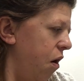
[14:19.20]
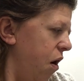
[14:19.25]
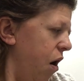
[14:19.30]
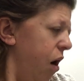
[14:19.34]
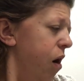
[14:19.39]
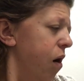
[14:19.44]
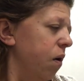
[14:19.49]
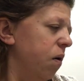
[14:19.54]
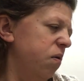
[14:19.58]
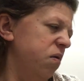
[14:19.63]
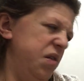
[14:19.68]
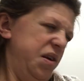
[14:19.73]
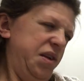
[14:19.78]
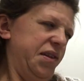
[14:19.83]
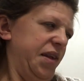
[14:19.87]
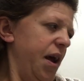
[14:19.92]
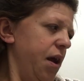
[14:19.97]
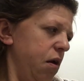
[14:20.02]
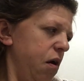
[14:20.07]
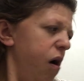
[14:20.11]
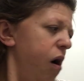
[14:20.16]
Oh, is
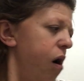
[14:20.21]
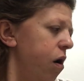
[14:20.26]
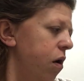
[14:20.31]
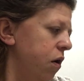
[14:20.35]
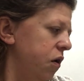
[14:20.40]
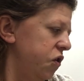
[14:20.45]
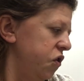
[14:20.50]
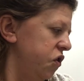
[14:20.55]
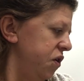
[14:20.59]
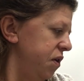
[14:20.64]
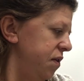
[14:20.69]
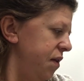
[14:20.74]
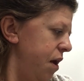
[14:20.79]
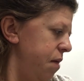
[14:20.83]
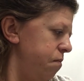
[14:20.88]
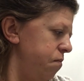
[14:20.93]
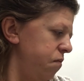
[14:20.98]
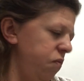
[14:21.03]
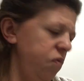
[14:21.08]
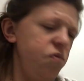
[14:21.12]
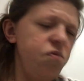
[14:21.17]
that all? She
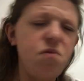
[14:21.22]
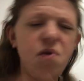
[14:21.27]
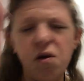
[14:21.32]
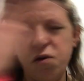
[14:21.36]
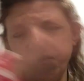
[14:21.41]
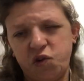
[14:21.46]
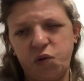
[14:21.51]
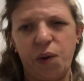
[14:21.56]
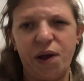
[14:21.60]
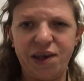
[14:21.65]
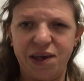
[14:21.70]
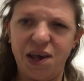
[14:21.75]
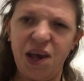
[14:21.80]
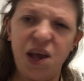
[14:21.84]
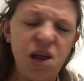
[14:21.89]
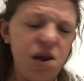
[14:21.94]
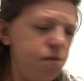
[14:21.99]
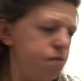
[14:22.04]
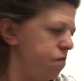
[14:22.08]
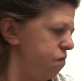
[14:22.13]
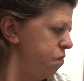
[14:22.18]
said. No sweat,
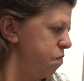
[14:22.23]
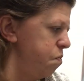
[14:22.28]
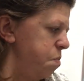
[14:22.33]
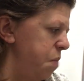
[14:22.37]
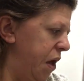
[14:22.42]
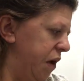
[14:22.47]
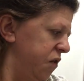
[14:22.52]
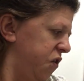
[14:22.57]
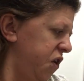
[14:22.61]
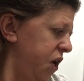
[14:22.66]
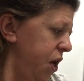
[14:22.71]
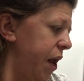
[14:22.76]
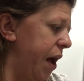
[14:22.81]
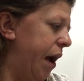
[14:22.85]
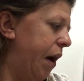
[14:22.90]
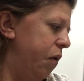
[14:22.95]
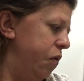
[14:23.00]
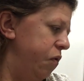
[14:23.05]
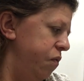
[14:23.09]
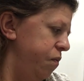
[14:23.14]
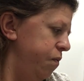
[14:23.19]
kid. Now sit
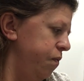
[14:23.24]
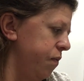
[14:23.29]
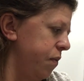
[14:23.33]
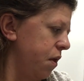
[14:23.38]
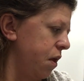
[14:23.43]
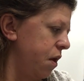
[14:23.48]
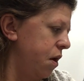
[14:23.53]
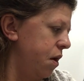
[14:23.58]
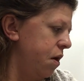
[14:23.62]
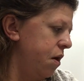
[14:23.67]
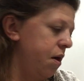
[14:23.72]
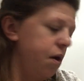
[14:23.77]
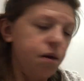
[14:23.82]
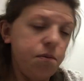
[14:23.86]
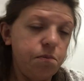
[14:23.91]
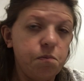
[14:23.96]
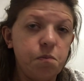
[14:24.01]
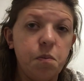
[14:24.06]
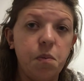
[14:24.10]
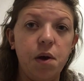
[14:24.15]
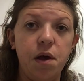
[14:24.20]
down.
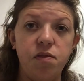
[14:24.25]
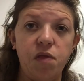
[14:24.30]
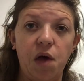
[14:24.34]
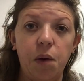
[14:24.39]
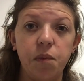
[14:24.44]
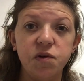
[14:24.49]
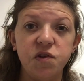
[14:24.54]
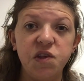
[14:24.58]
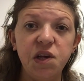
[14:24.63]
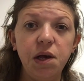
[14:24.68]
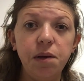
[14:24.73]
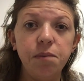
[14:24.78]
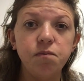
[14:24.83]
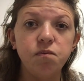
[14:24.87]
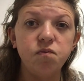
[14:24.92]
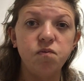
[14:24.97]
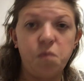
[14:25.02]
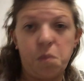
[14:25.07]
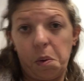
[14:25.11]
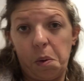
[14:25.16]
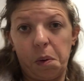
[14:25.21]
And that was it.
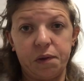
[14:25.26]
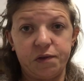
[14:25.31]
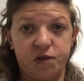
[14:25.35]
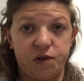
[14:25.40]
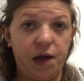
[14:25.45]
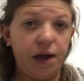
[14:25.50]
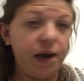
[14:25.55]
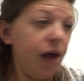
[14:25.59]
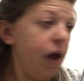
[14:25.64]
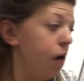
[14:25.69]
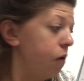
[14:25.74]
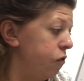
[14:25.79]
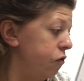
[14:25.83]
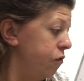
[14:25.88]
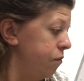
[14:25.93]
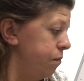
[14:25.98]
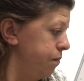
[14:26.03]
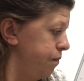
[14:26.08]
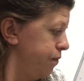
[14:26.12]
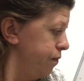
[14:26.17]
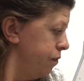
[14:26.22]
I sat down.
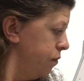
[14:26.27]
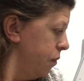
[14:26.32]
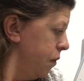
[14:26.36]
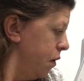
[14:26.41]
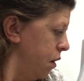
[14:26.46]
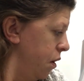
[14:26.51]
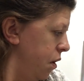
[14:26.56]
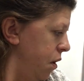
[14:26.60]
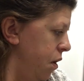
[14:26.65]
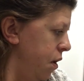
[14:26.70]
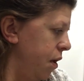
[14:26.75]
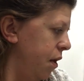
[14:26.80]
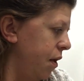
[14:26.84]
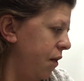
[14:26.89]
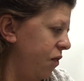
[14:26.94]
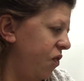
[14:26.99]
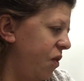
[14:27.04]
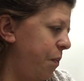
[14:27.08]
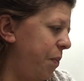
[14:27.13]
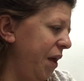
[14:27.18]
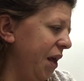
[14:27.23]

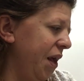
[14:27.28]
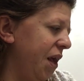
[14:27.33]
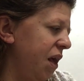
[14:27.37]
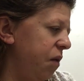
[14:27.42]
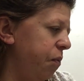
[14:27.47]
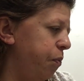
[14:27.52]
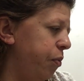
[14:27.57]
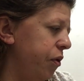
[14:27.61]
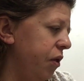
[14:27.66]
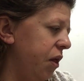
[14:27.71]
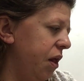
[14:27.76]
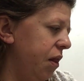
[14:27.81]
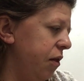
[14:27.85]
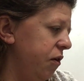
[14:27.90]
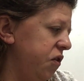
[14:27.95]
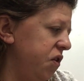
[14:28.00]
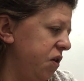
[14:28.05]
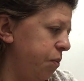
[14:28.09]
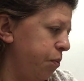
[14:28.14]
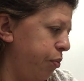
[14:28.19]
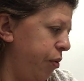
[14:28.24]
The big kid bully
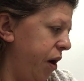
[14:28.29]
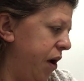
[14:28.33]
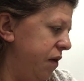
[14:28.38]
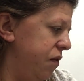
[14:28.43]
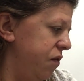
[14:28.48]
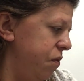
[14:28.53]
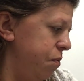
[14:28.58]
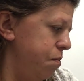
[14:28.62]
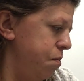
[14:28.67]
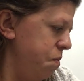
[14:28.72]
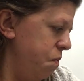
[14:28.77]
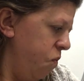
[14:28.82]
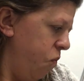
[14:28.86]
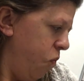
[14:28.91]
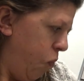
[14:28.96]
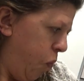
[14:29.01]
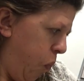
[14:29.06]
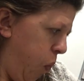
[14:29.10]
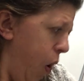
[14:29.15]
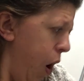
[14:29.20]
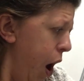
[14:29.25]
looked impressed.
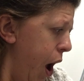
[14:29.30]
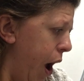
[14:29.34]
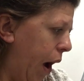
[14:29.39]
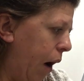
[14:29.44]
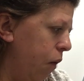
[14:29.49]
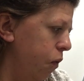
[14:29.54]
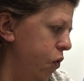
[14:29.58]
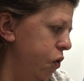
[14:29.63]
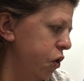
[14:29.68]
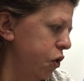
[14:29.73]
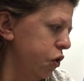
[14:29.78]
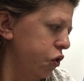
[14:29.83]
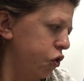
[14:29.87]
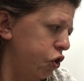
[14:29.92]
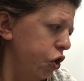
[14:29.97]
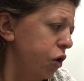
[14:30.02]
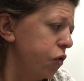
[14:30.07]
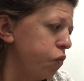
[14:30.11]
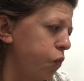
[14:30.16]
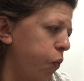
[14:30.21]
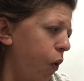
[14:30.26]
Wow,
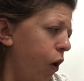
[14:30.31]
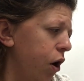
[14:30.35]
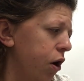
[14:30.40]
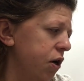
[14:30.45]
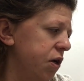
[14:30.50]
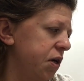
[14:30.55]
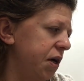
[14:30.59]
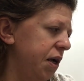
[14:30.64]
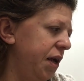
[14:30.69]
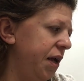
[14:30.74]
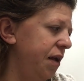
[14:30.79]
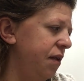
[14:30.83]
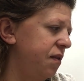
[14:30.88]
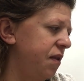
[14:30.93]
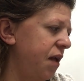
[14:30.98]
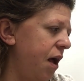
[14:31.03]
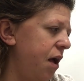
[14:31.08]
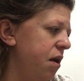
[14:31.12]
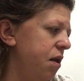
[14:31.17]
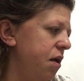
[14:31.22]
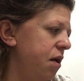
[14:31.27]
good work, he
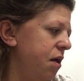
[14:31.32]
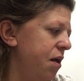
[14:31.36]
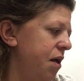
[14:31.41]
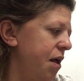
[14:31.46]
said.